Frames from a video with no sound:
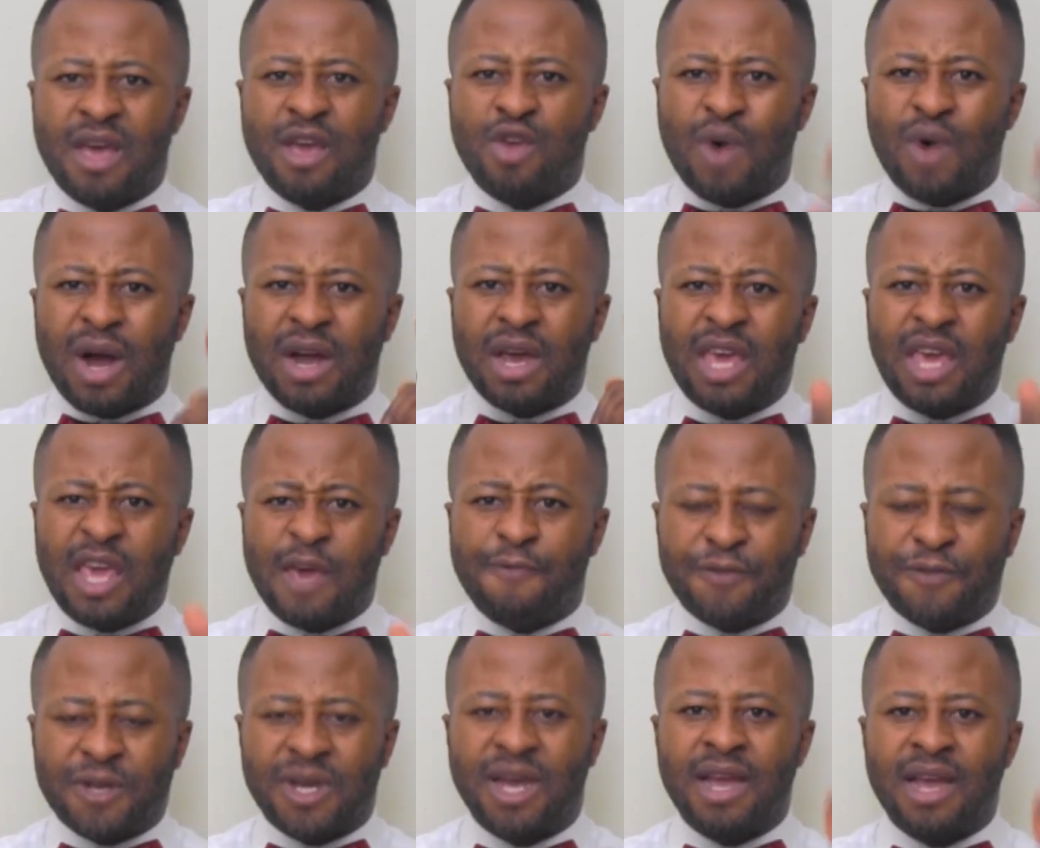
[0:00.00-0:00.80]
Your
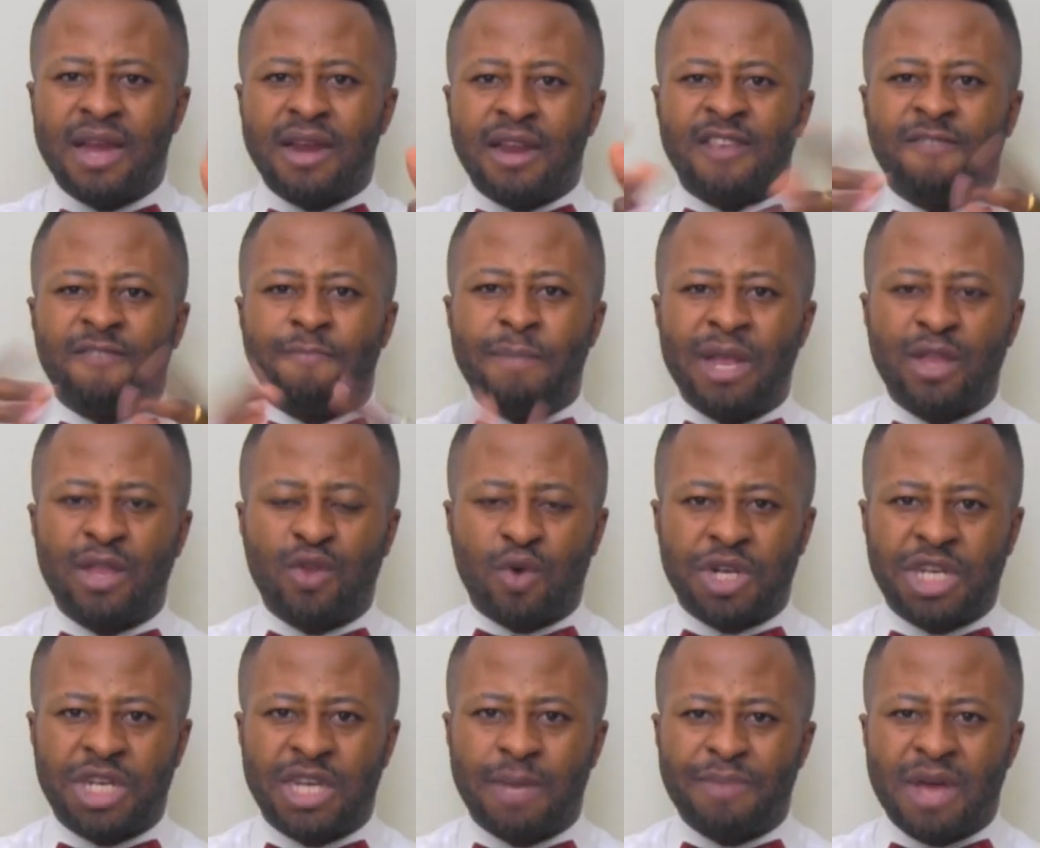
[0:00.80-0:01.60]
gift needs
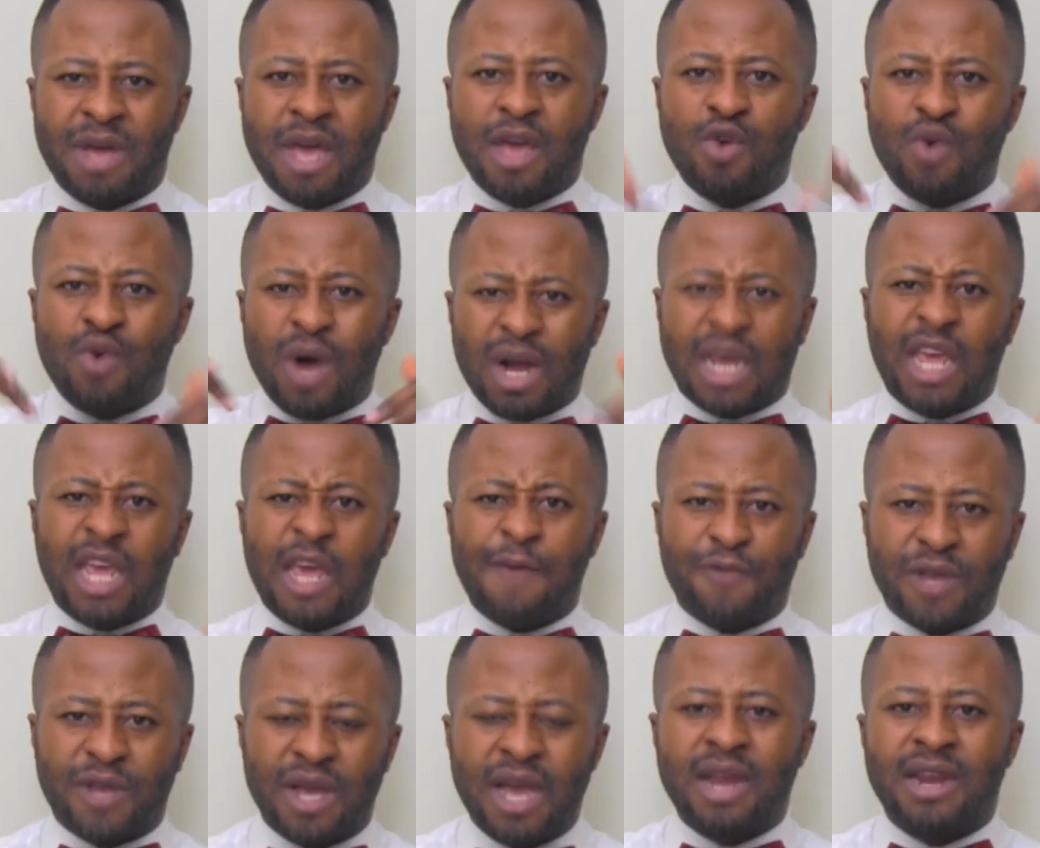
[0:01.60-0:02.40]
mentorship. Your
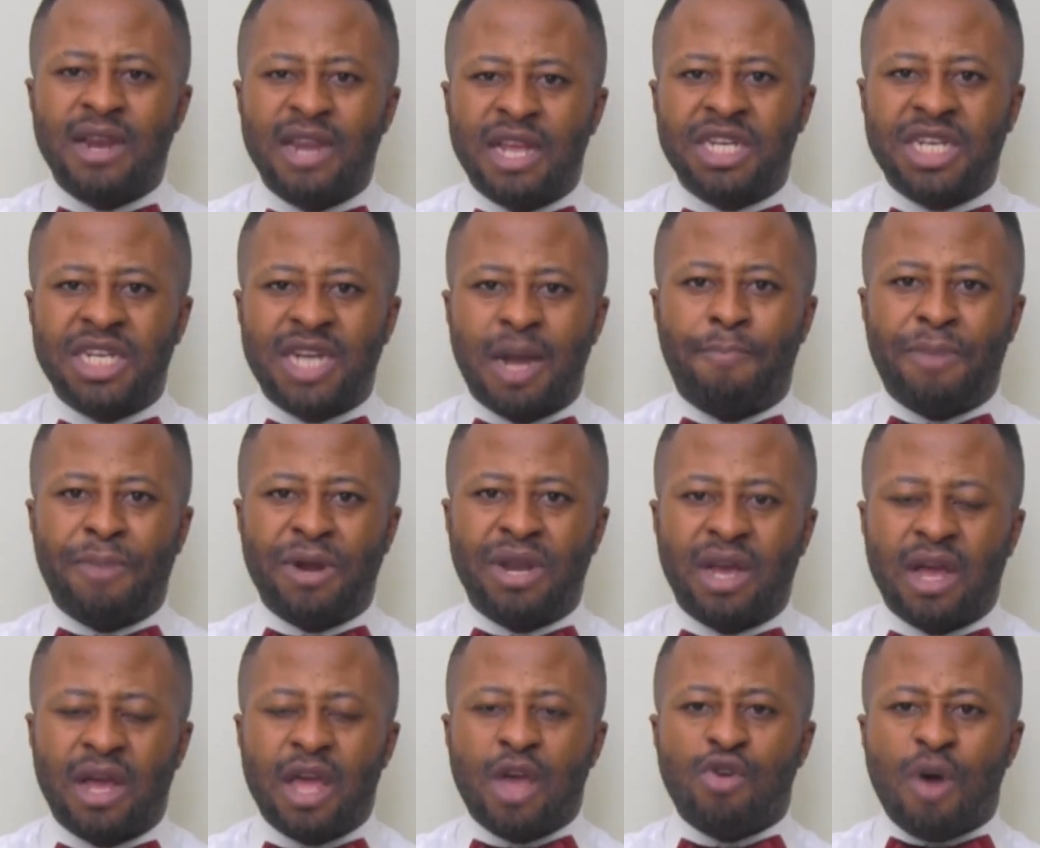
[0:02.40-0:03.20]
gift needs
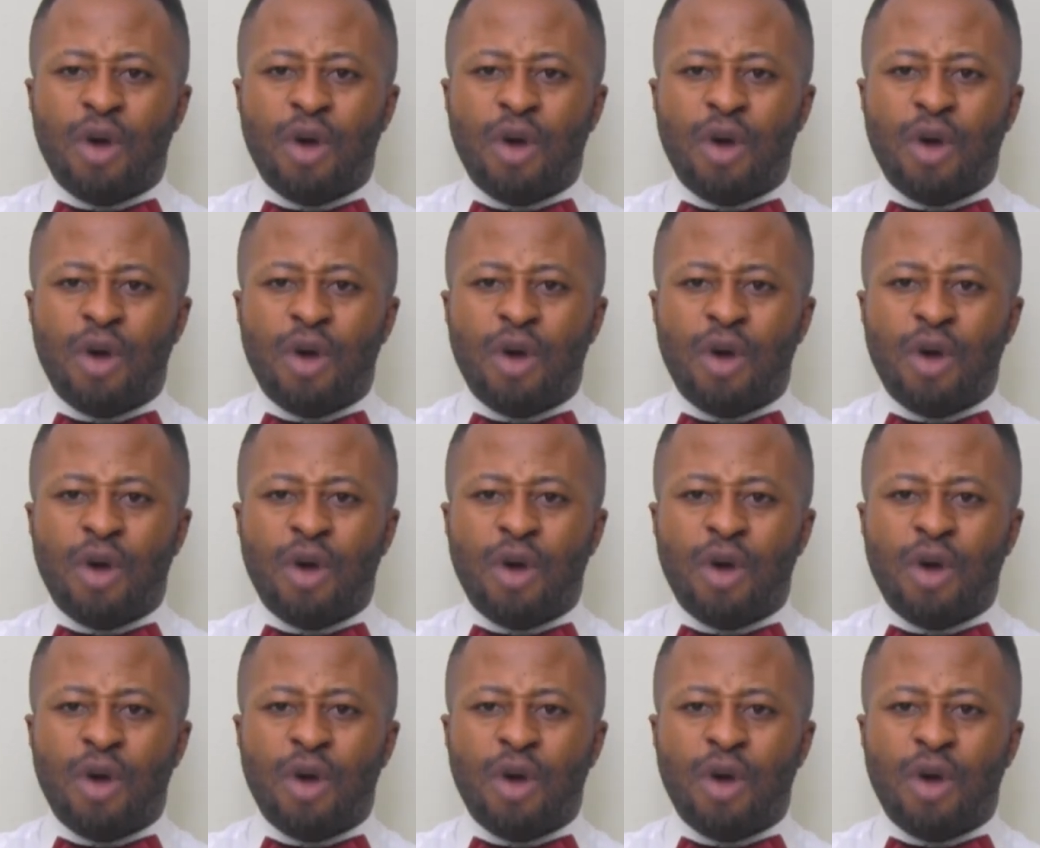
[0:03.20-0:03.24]
sharpening.